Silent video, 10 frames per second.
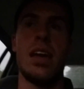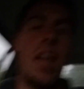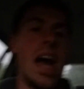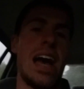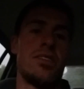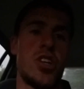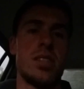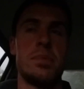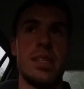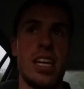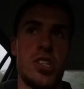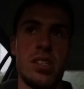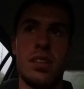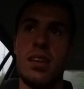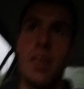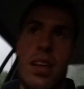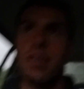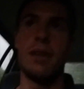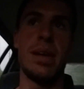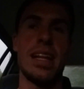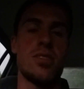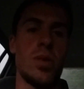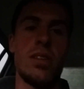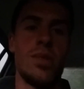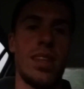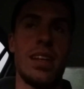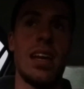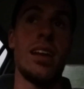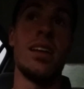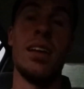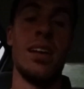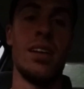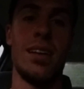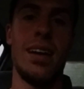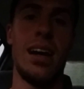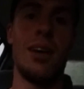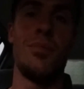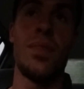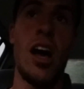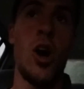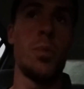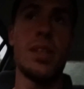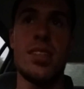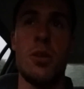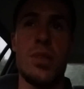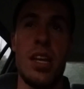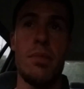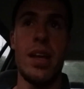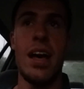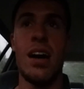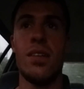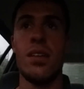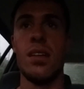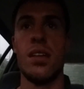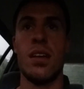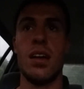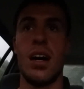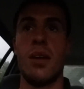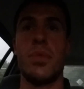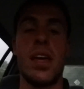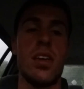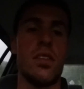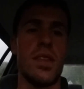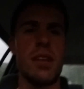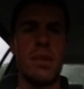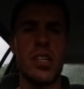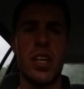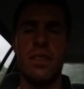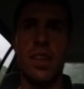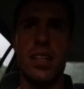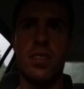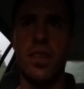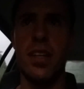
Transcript: and I have transportation. I mean, that's what you really need. I hope this helps anybody out. Thank you. If you like this